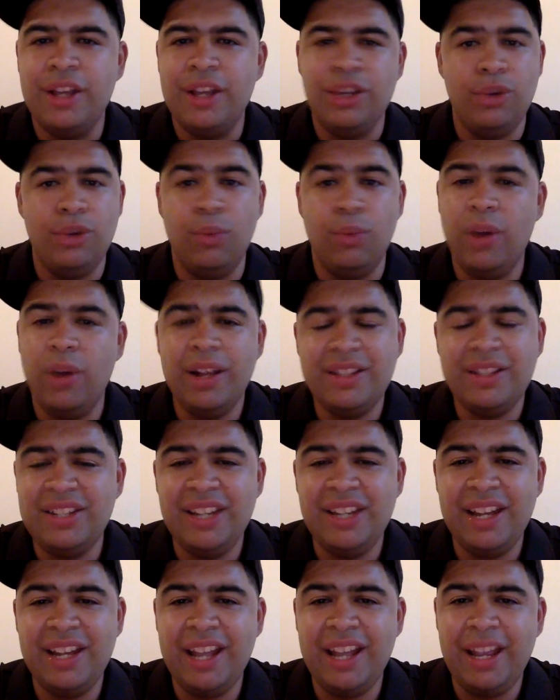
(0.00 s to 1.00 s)
You want
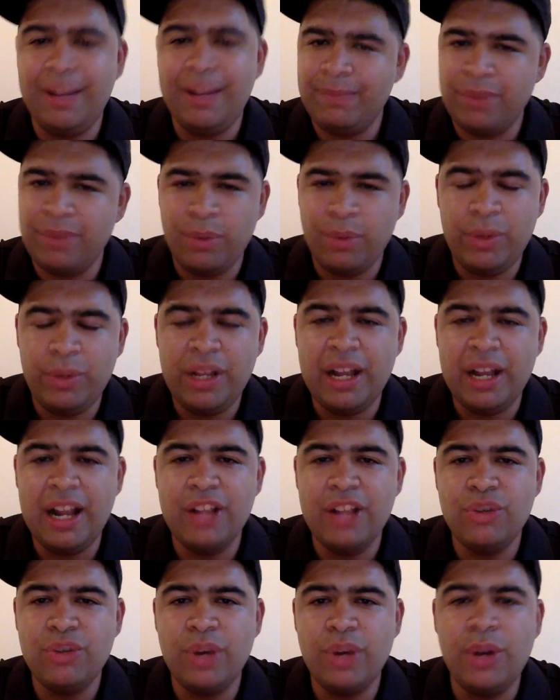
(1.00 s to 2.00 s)
TNA? We got
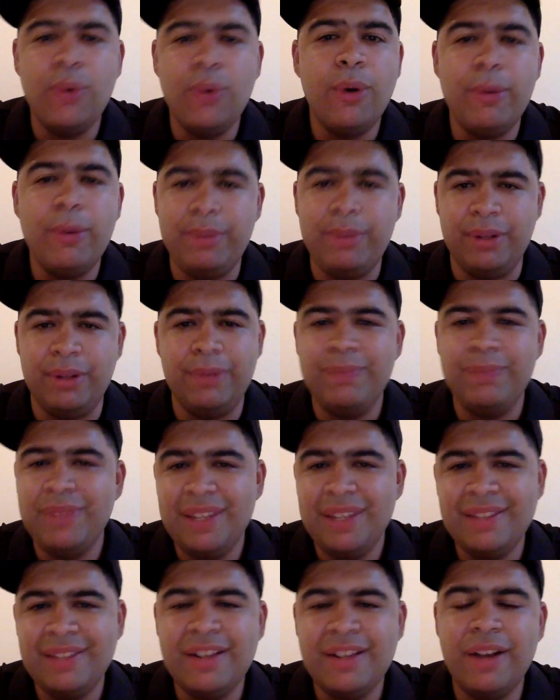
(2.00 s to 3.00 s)
Andre Corbiel.
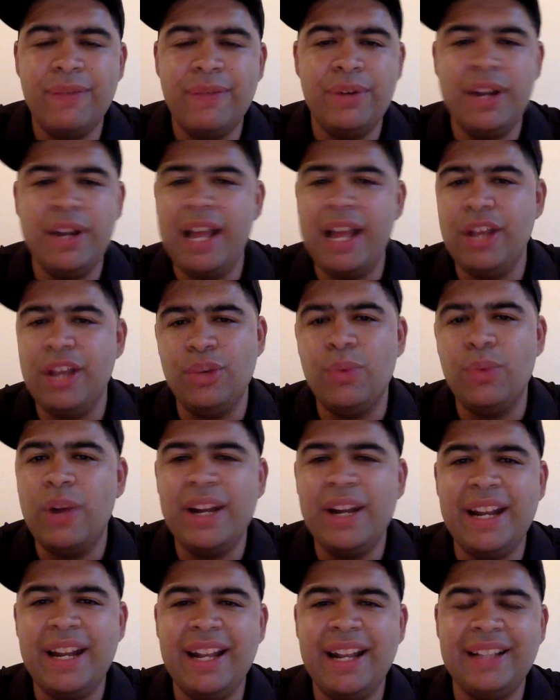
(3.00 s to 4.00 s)
He's covering that. You
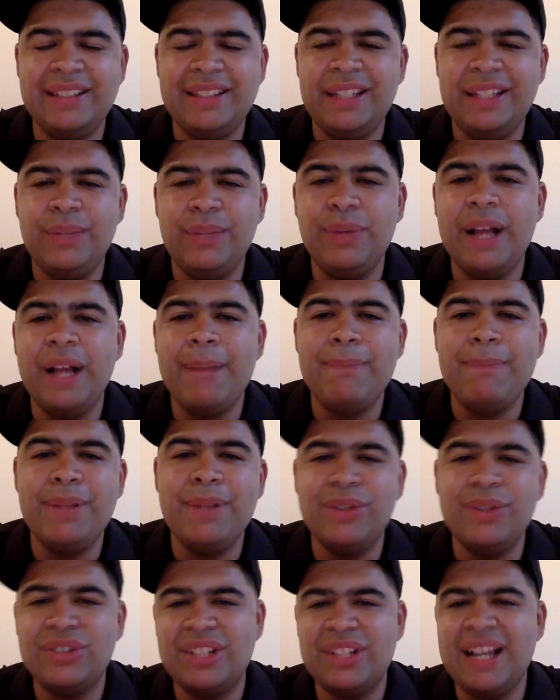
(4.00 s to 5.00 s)
want NXT? We got
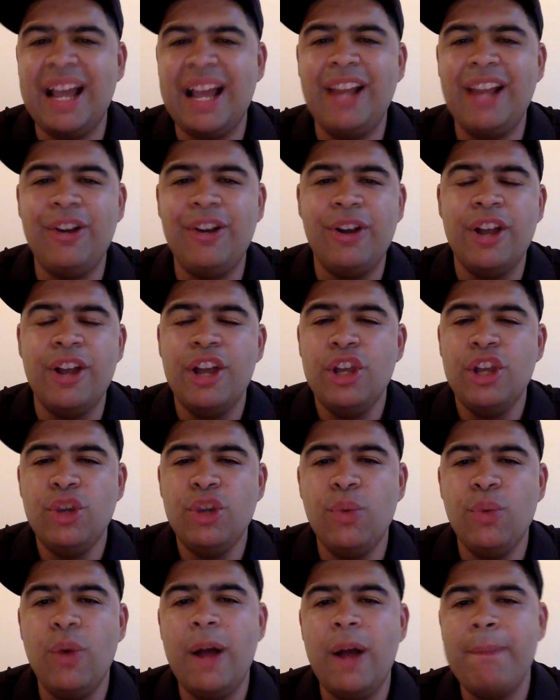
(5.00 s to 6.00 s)
Bill Skyler.
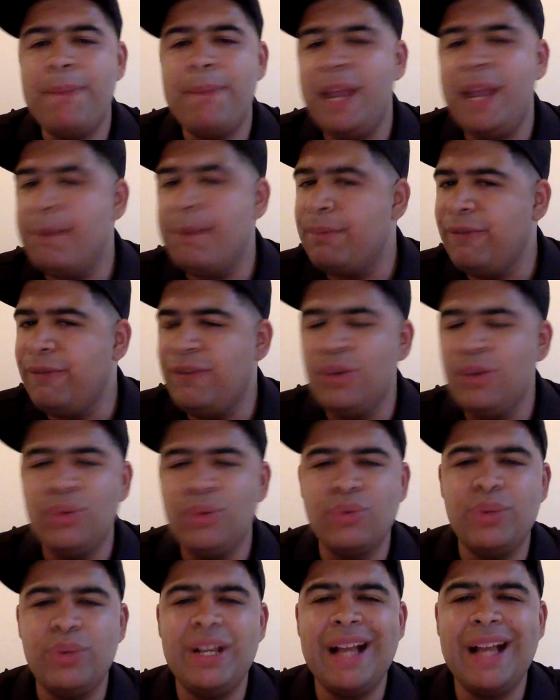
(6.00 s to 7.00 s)
You want
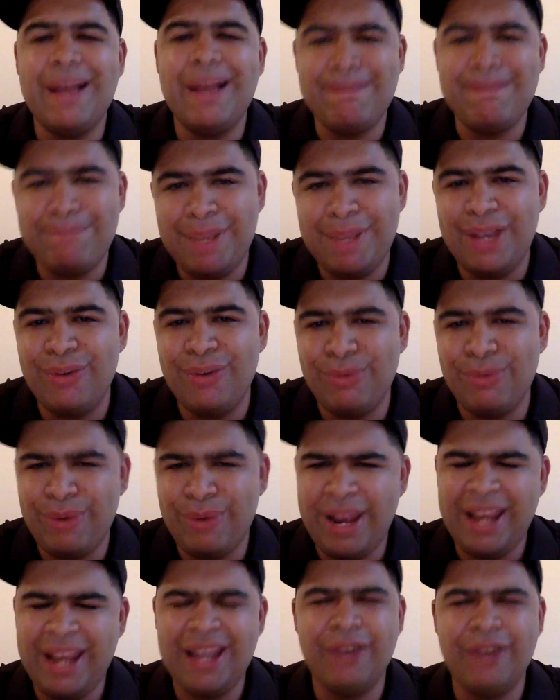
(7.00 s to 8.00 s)
pay-per-views? We got Big
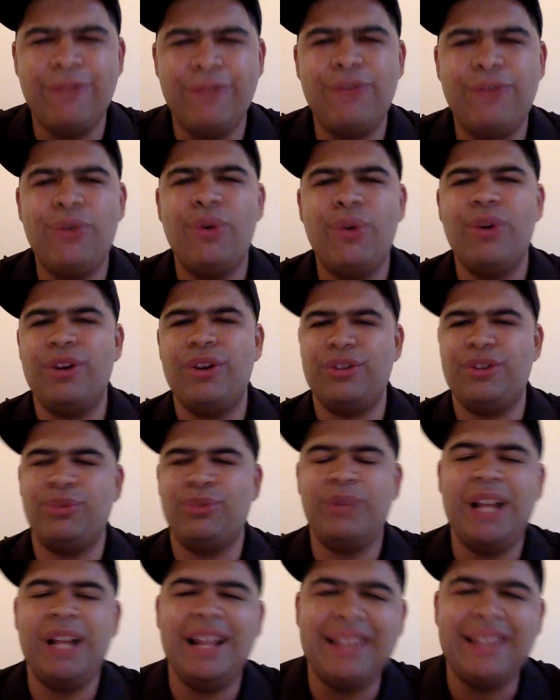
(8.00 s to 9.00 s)
Ray. And, of course,
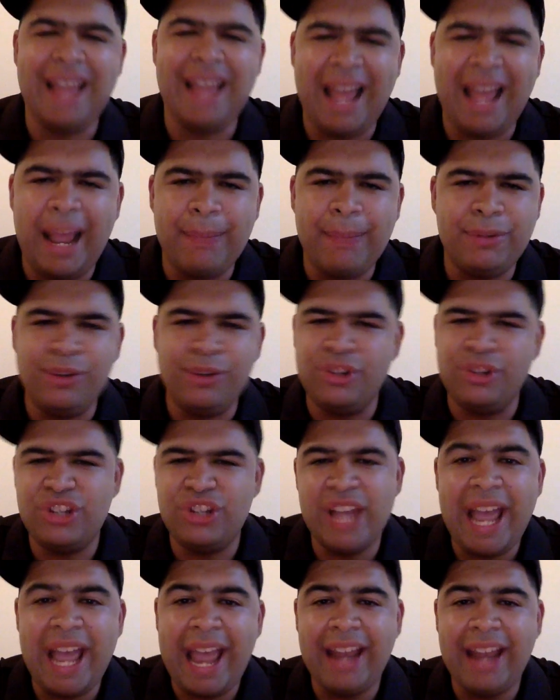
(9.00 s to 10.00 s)
we got the after
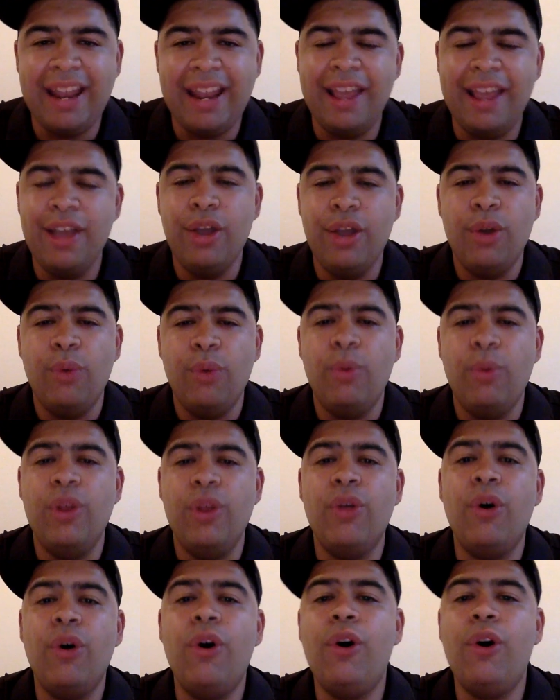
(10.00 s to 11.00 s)
chat
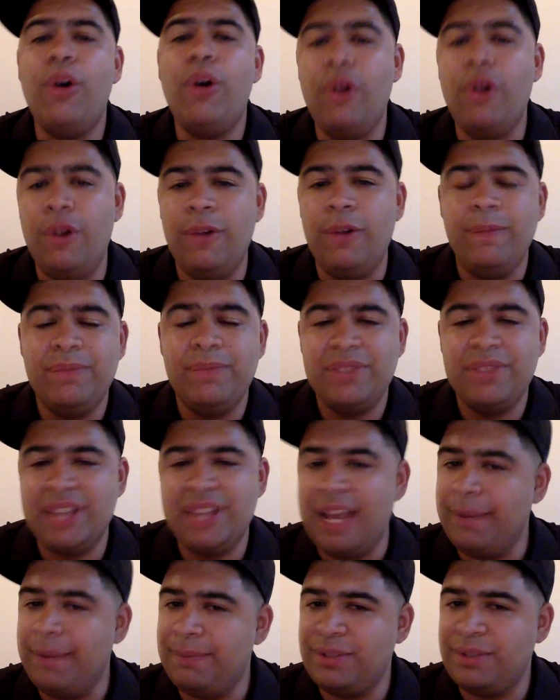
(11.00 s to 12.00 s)
with all
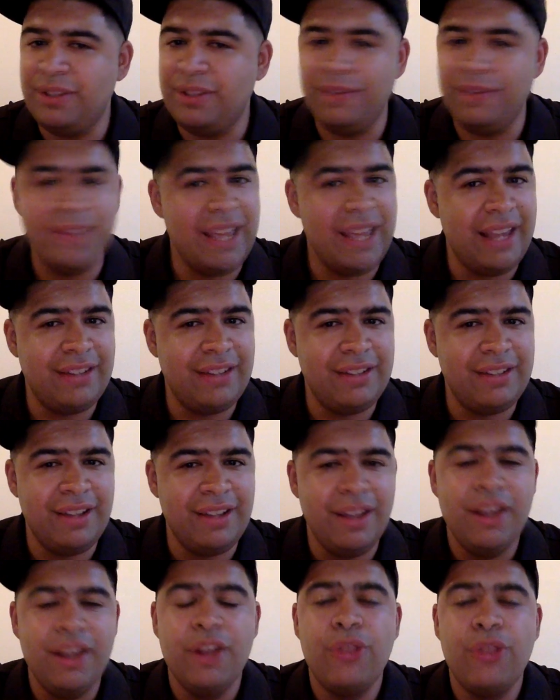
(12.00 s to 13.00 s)
types of guests
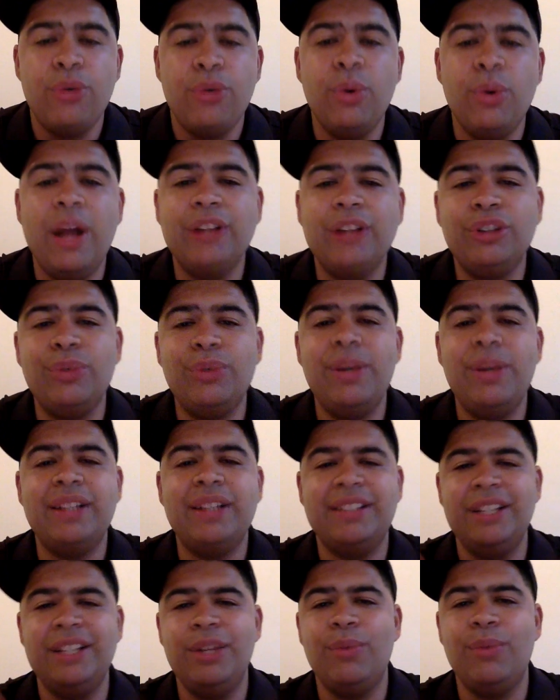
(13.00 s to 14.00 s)
throughout the
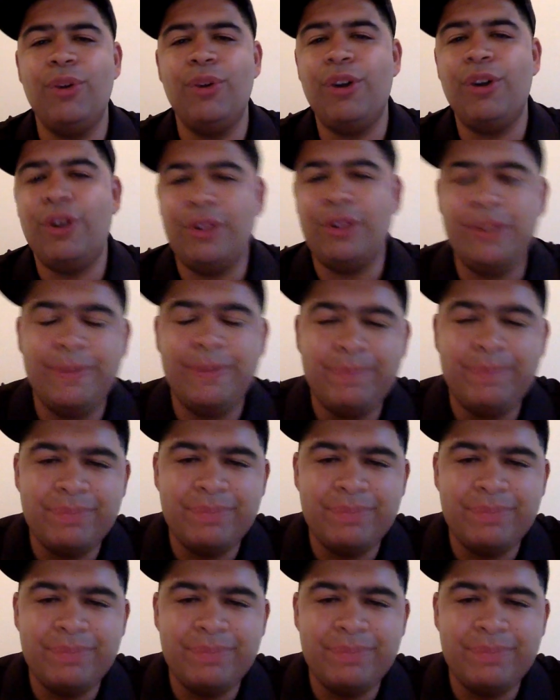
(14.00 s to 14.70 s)
wrestling world.